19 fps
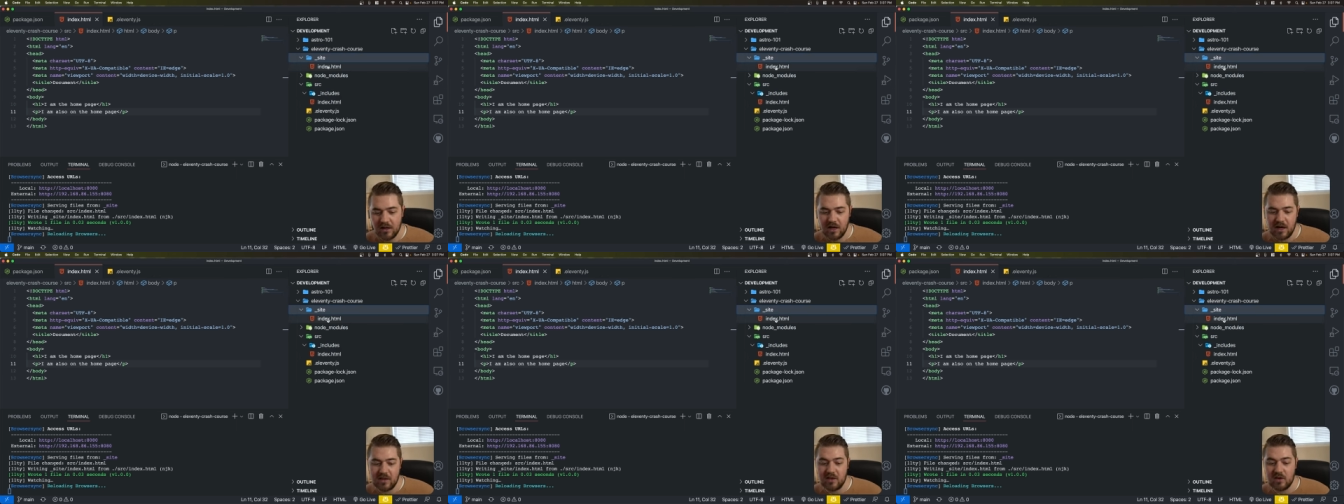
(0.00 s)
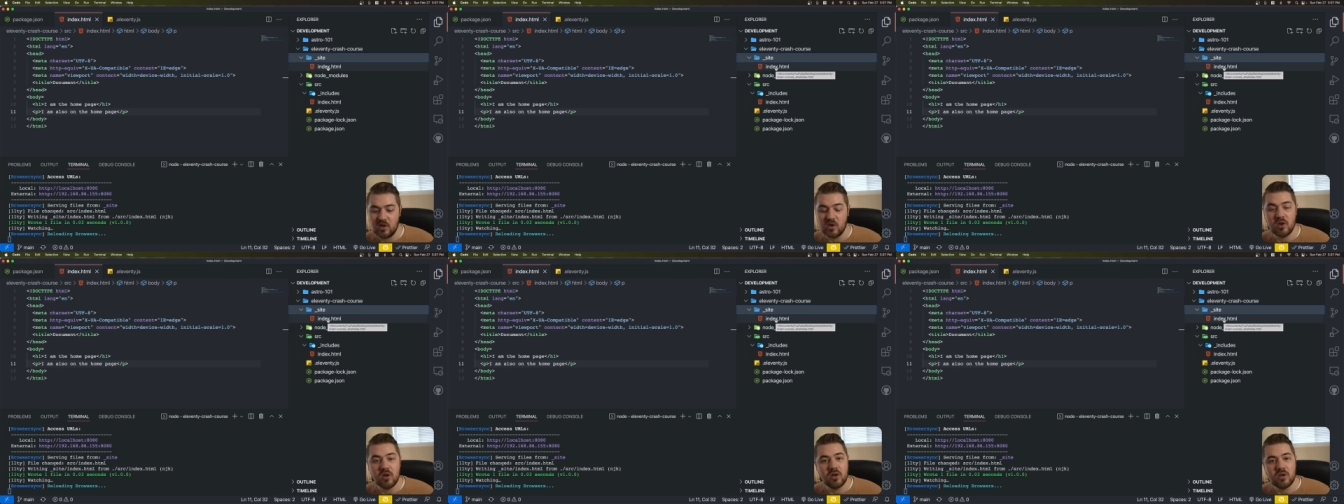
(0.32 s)
and then
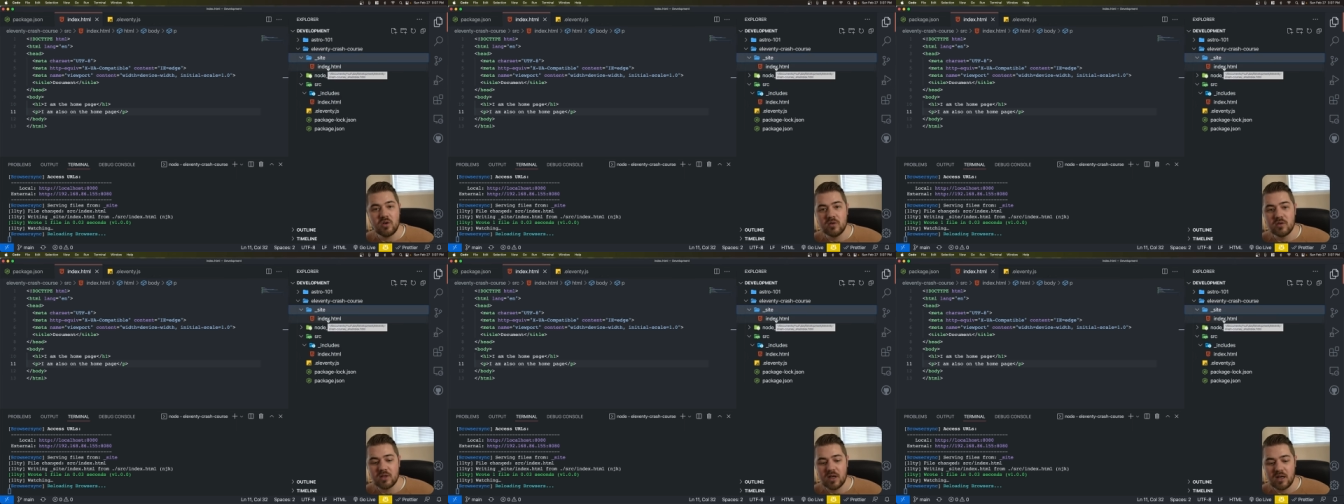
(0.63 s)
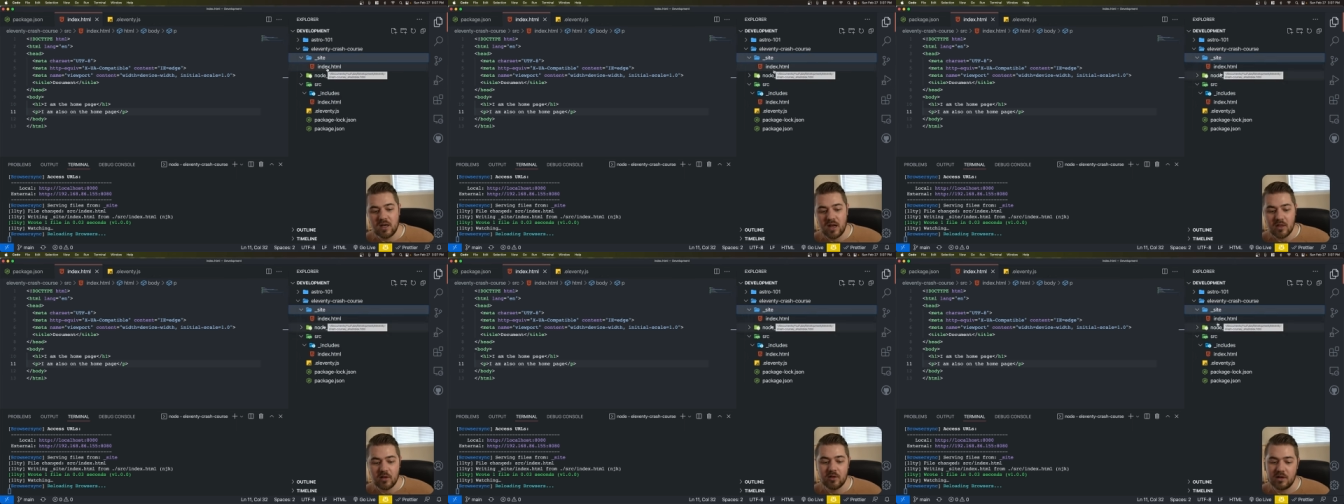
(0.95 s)
you could use
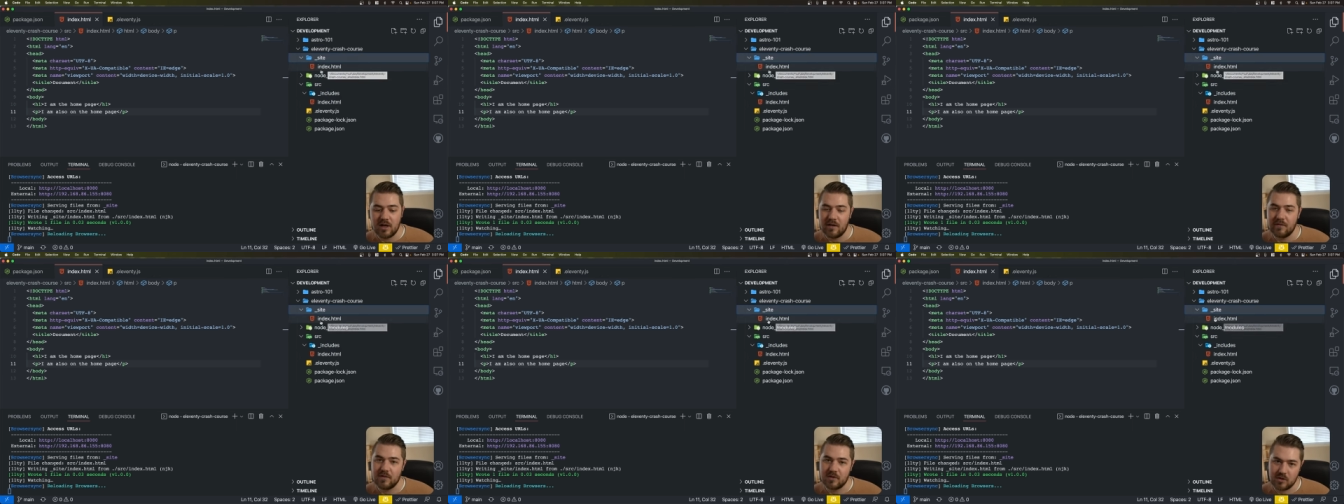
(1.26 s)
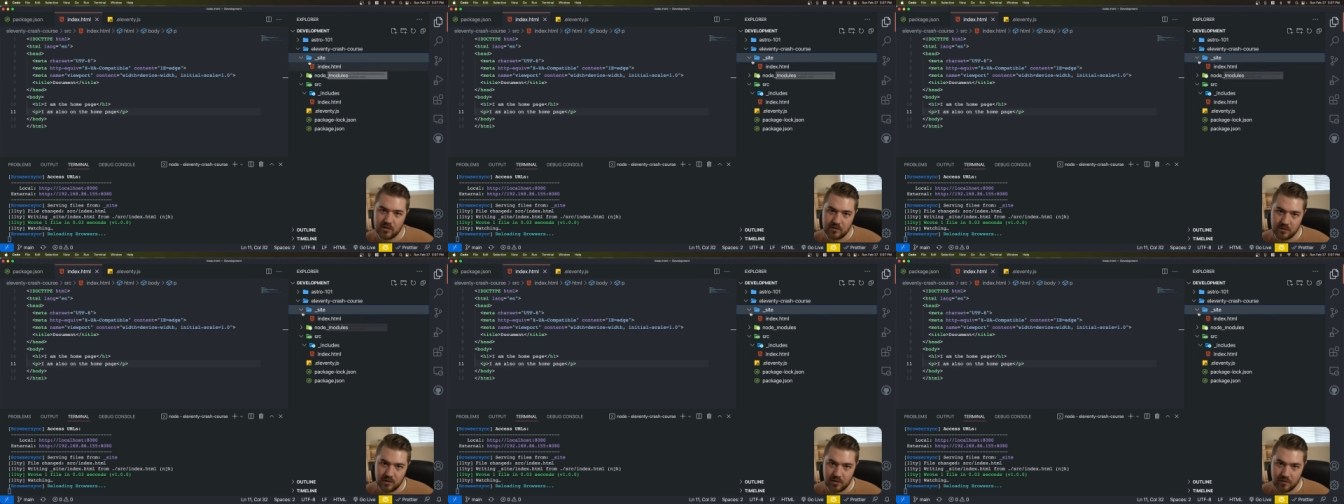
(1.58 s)
another dev
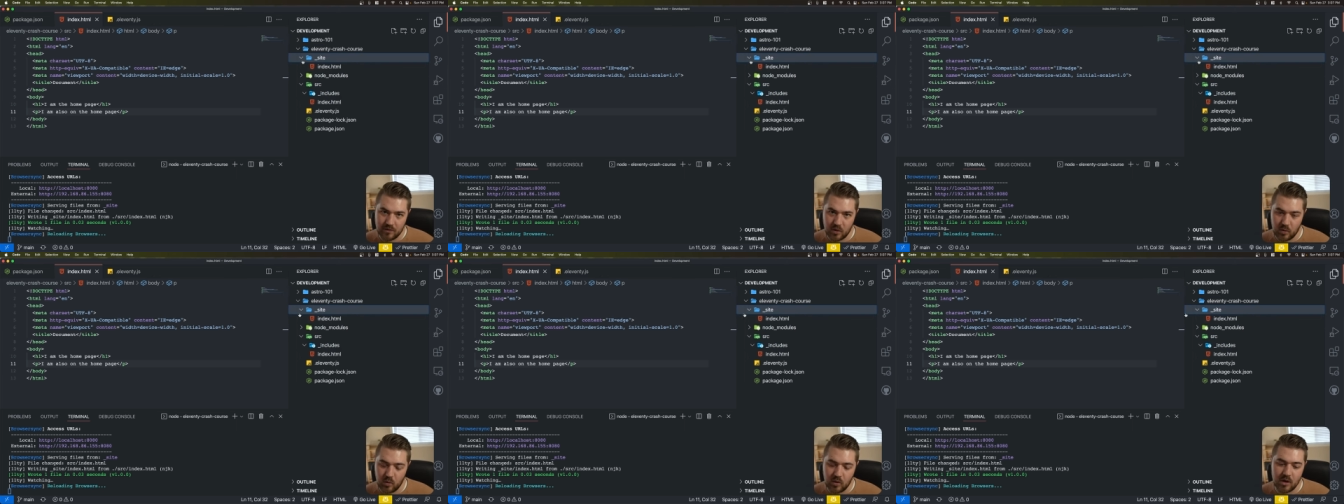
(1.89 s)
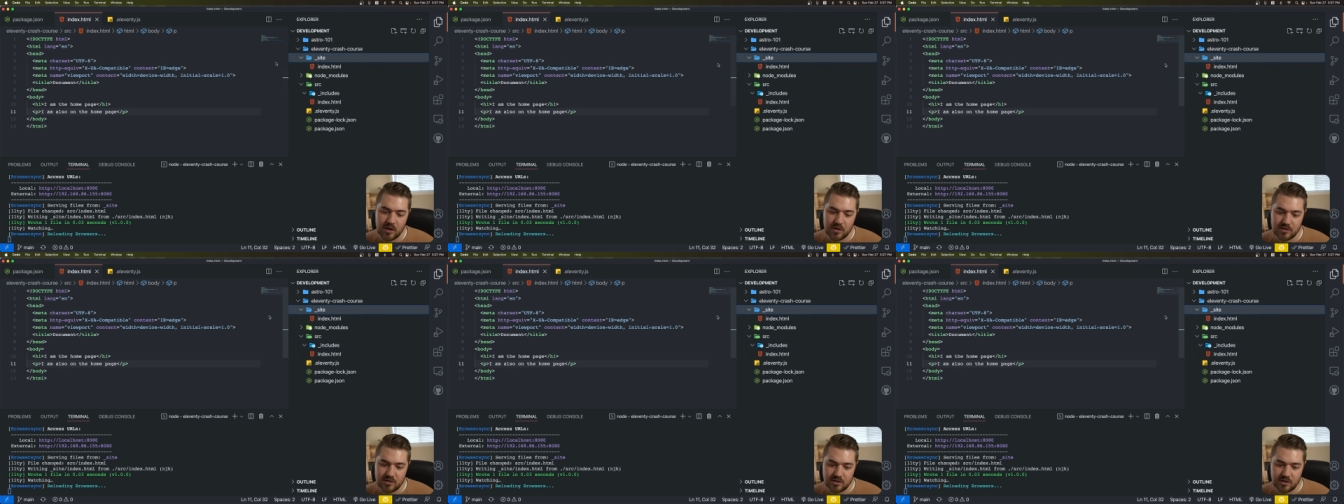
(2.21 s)
server if you
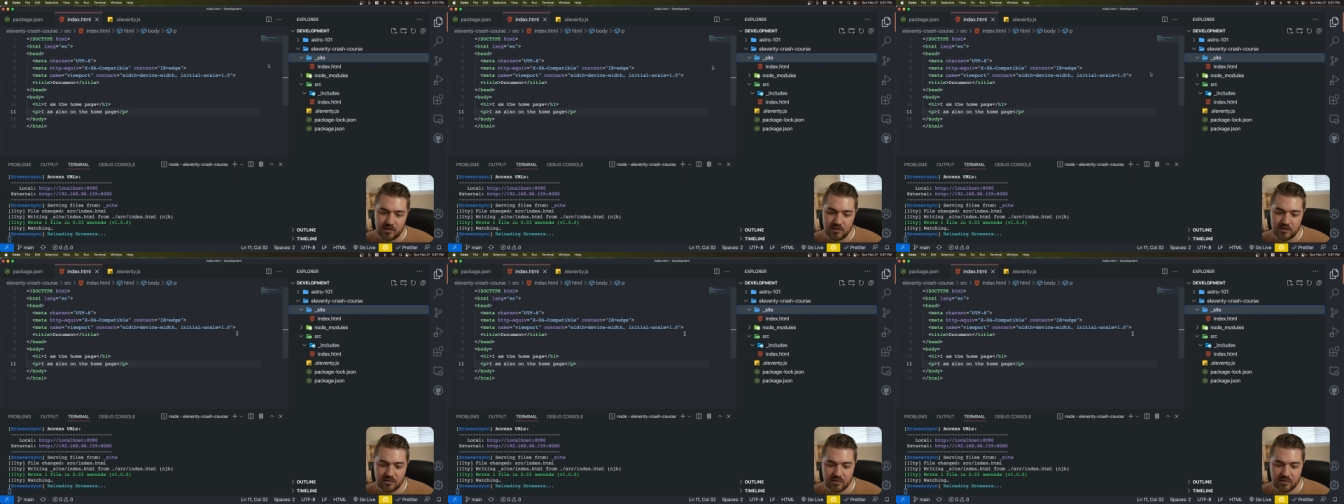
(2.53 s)
wanted to.